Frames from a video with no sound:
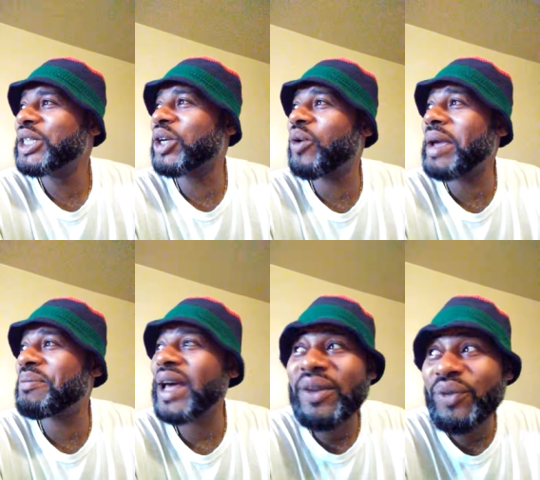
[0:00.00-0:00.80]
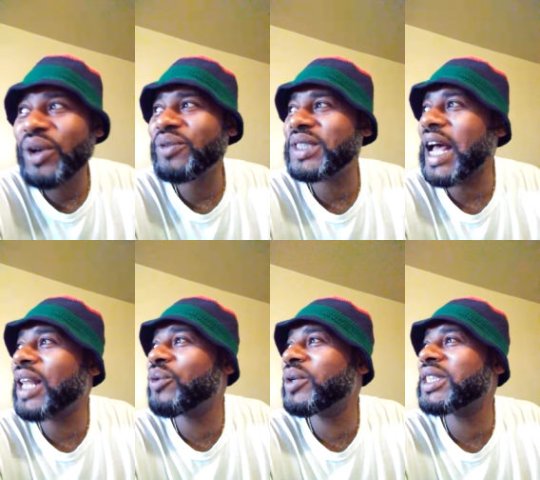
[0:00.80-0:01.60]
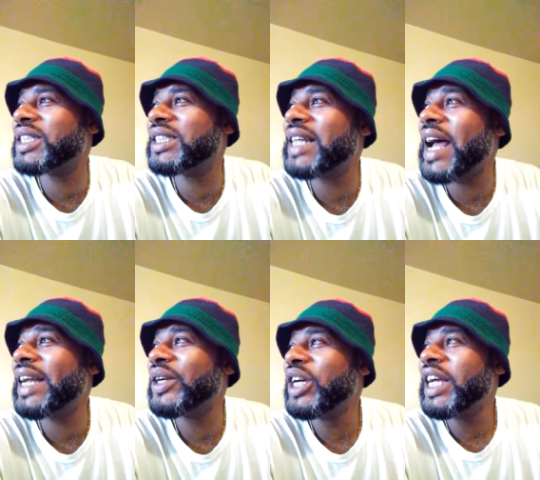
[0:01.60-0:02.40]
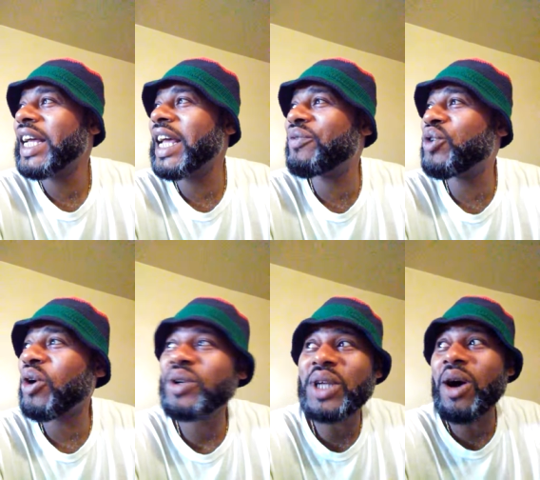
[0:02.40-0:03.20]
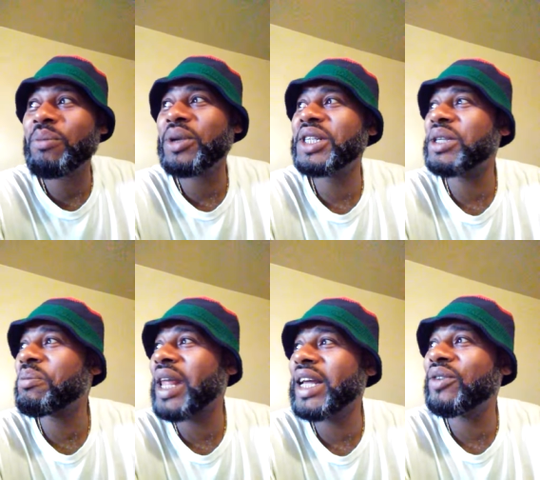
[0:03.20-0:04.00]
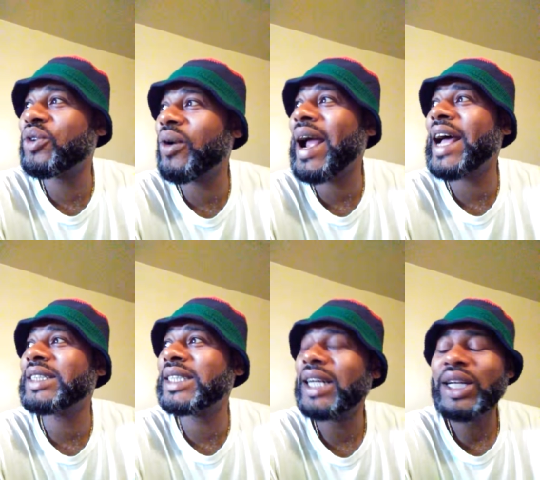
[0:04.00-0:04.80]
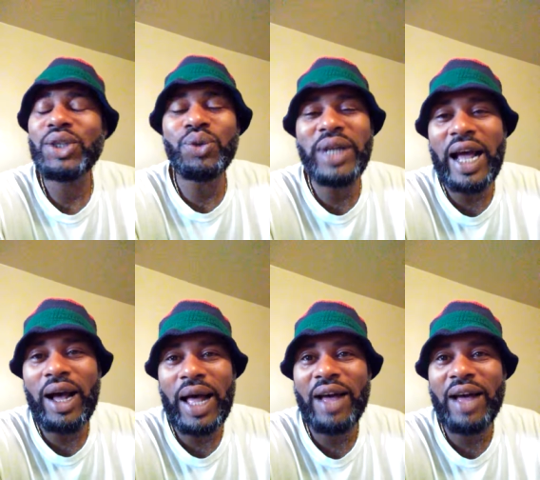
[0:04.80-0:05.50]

The great benefit of tolerance is that if you're as humble as a blade of grass, you now